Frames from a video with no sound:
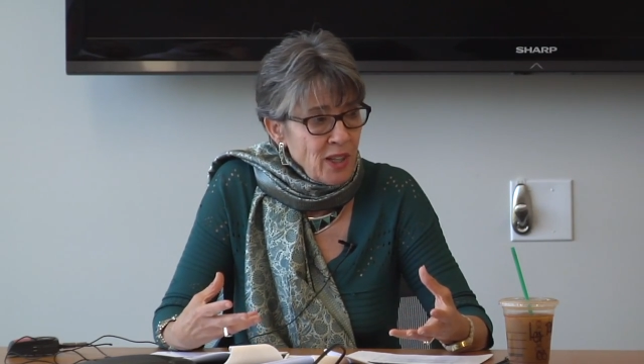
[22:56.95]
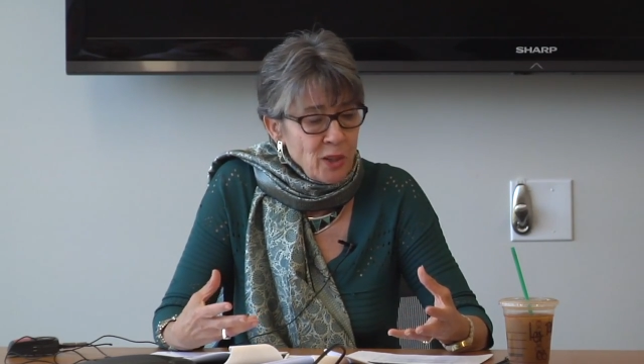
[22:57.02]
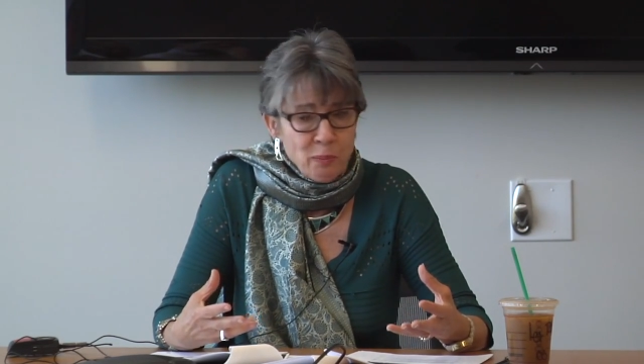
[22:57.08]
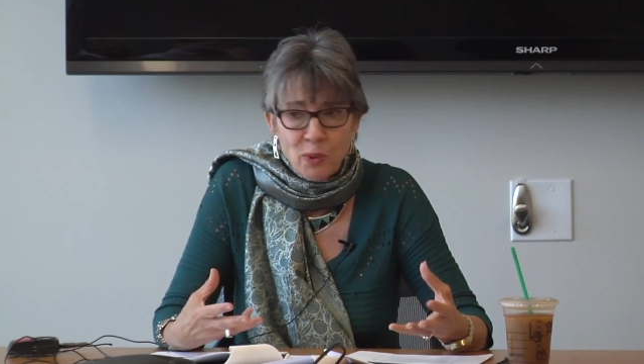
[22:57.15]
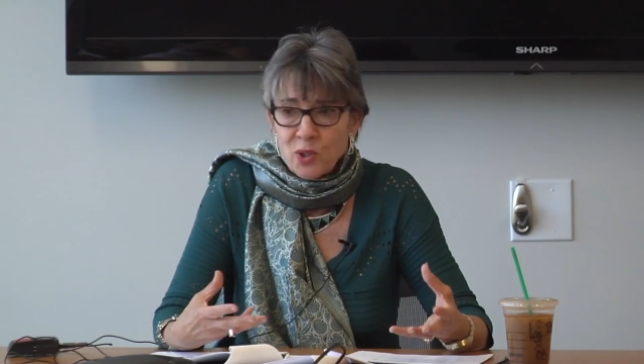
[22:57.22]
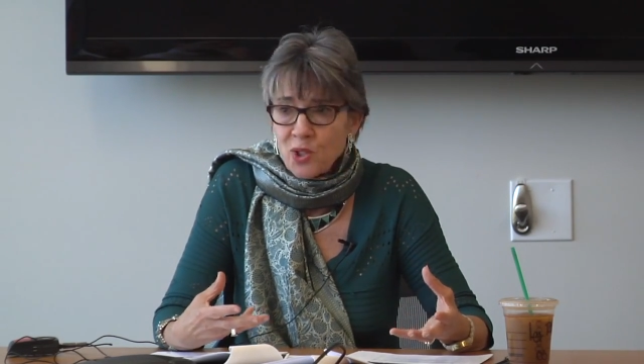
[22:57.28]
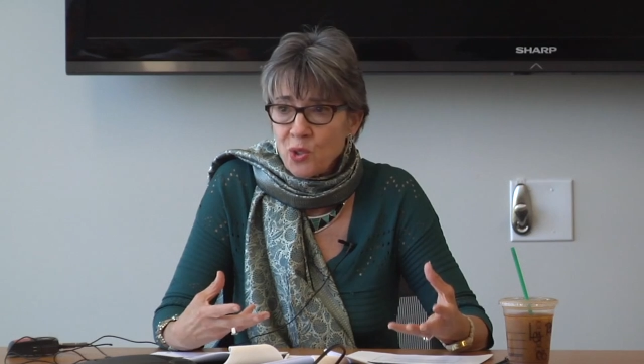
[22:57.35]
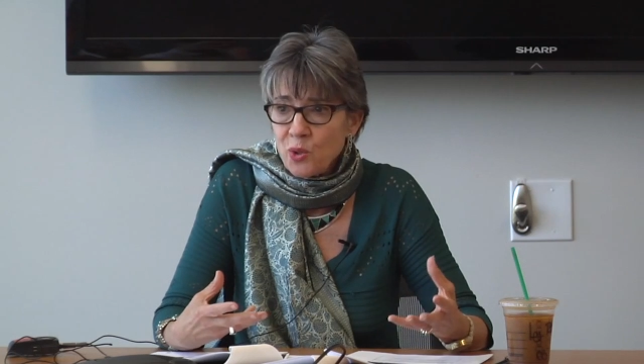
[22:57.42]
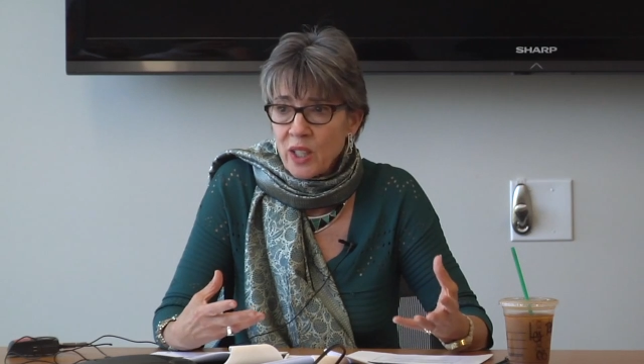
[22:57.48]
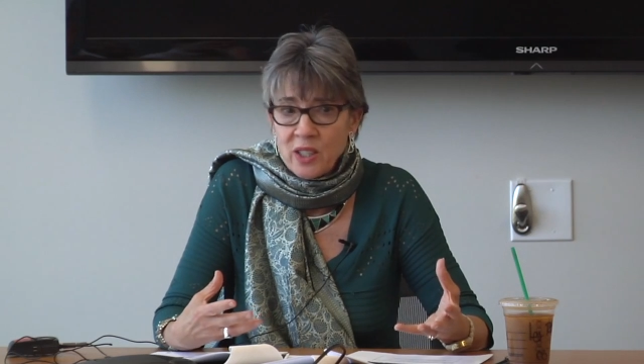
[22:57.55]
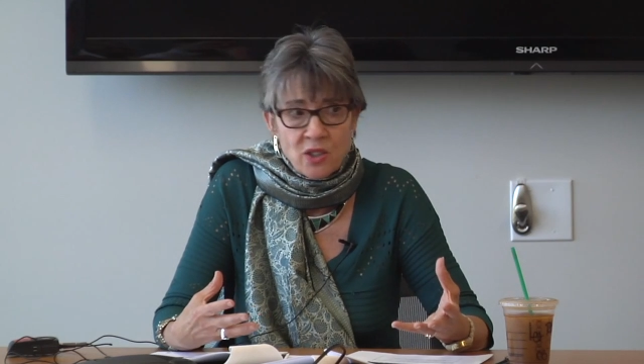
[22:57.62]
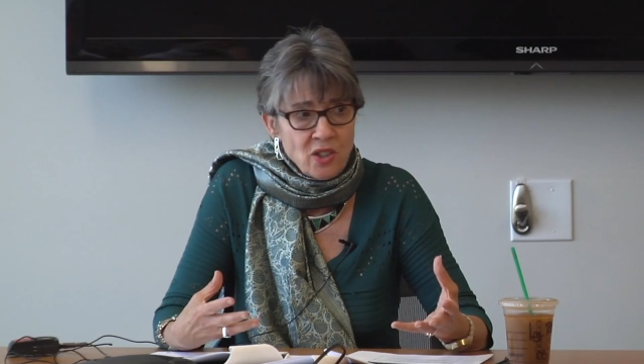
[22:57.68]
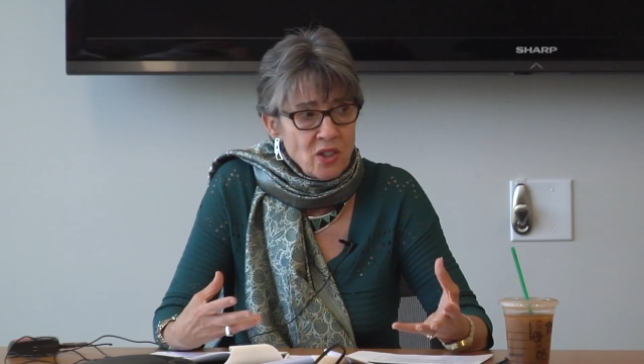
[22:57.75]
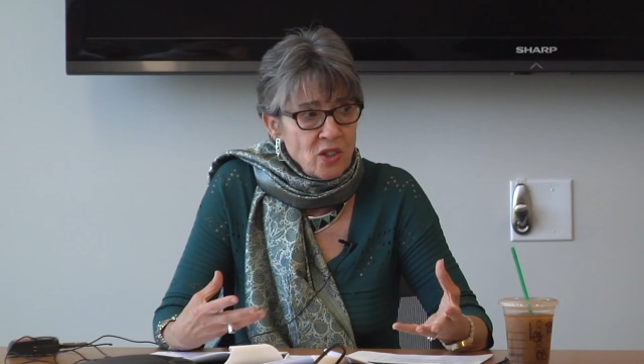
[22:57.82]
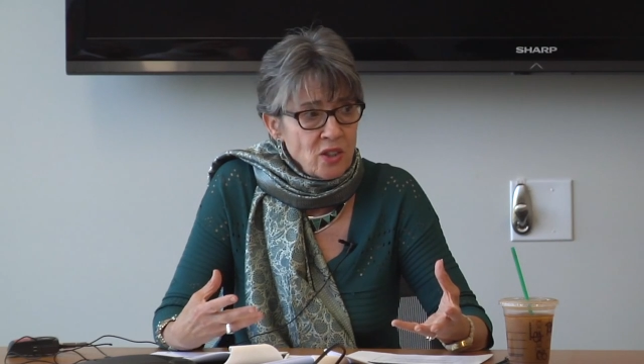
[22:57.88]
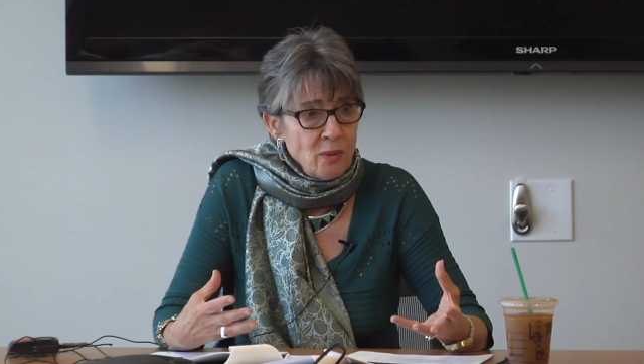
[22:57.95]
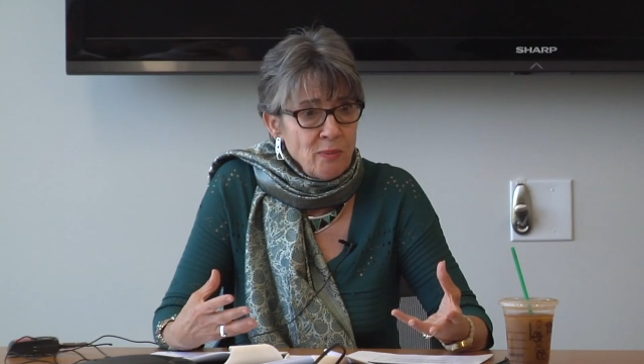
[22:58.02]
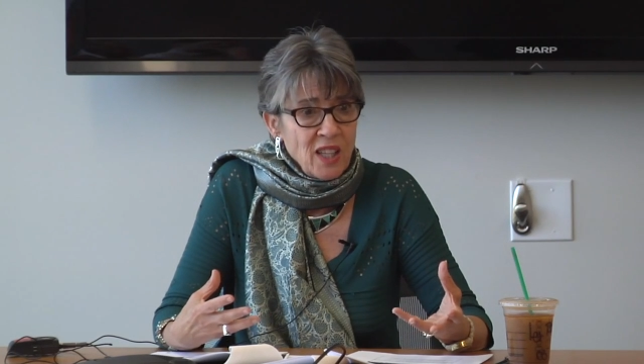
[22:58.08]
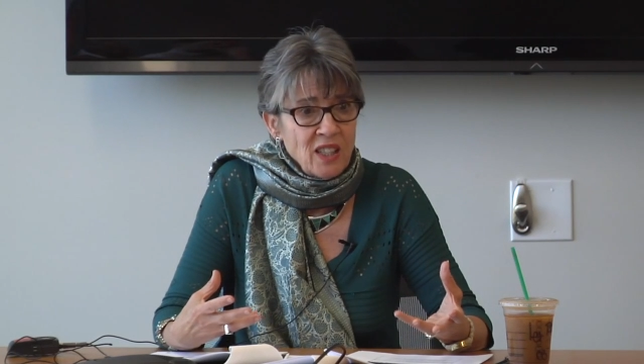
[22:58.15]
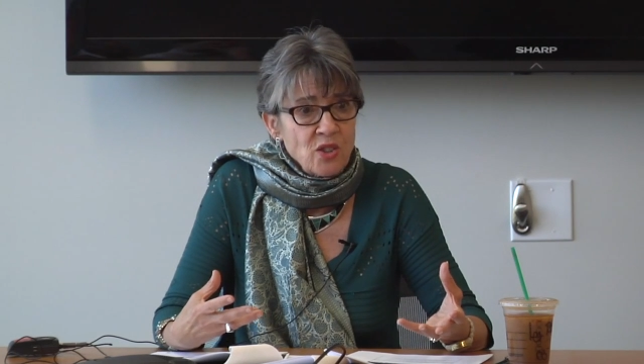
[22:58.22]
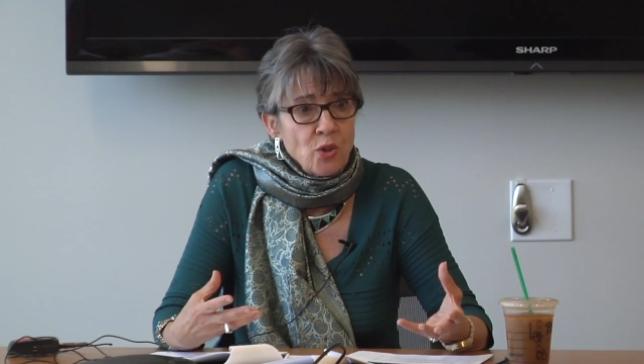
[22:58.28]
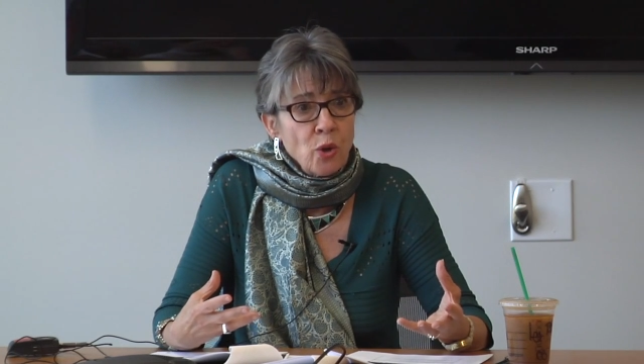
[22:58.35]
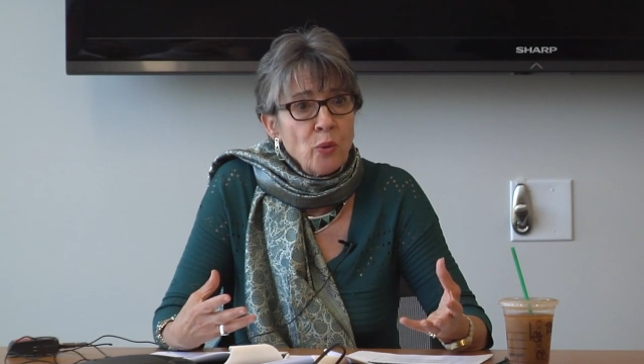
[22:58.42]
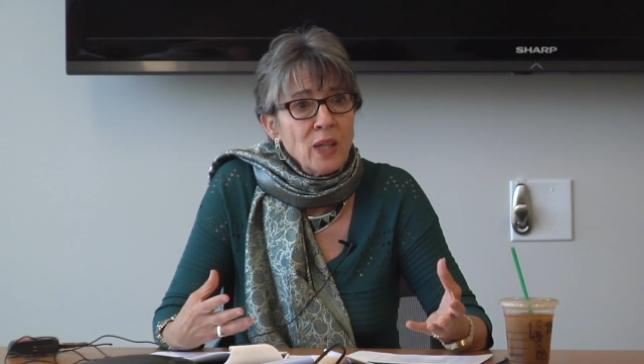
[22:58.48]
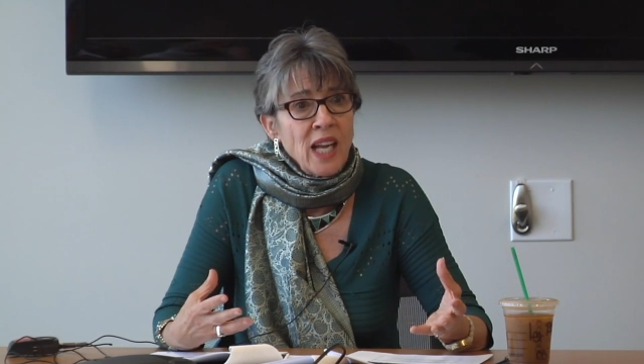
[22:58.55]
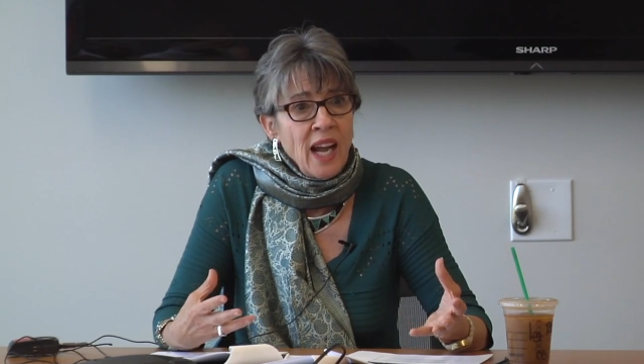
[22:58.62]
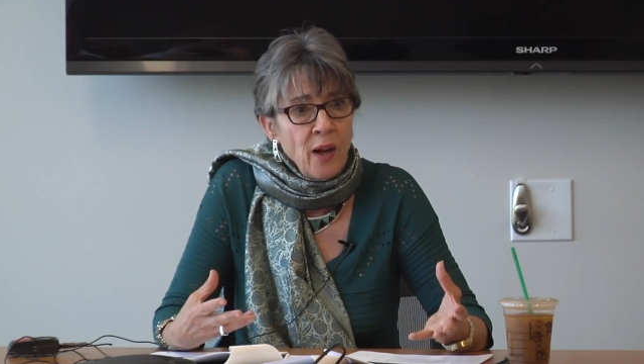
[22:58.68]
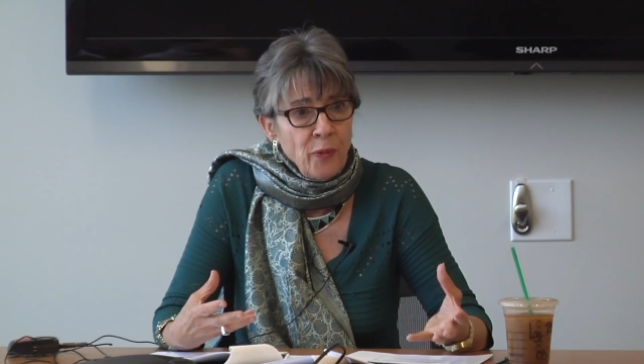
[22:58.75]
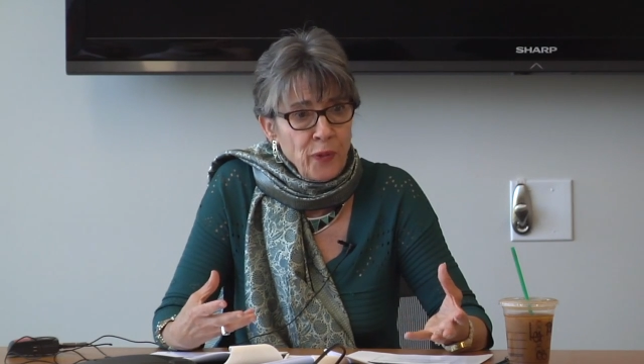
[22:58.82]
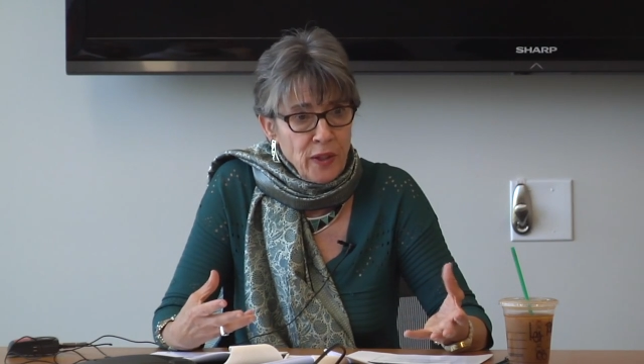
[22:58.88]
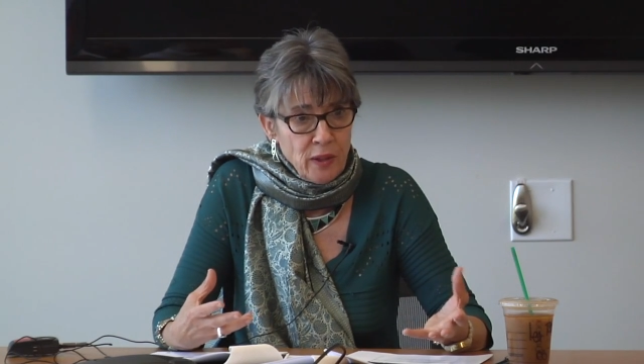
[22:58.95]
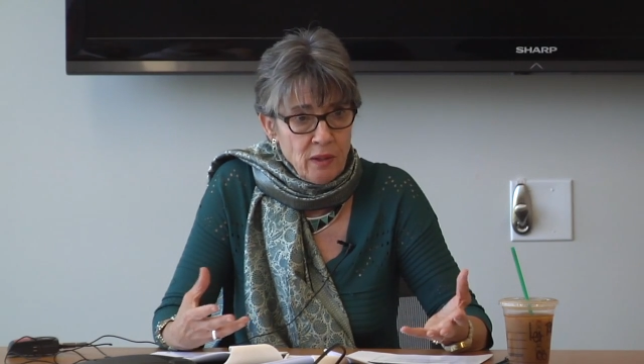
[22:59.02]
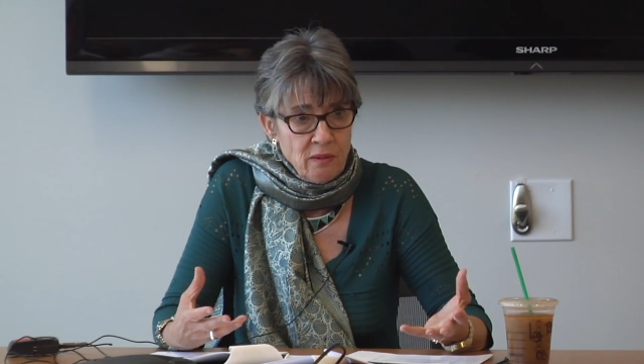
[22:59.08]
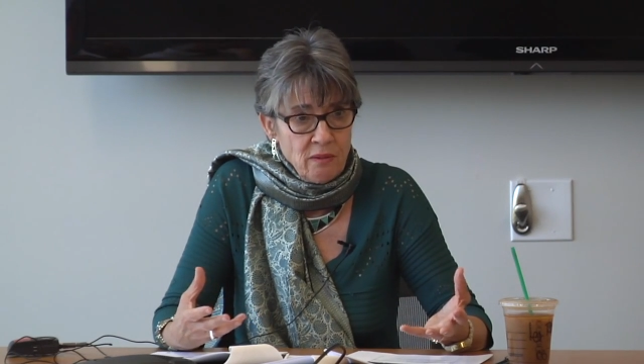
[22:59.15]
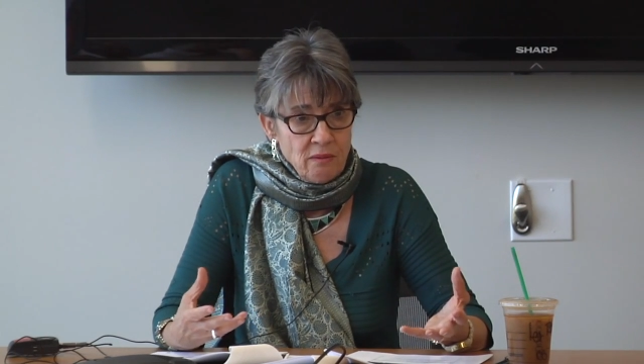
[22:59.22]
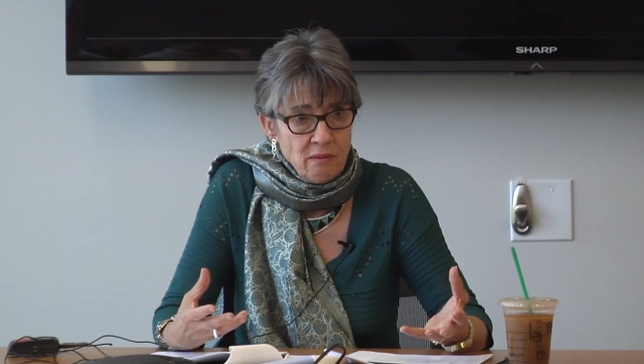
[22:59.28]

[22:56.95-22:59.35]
and the personal care system that is already out there?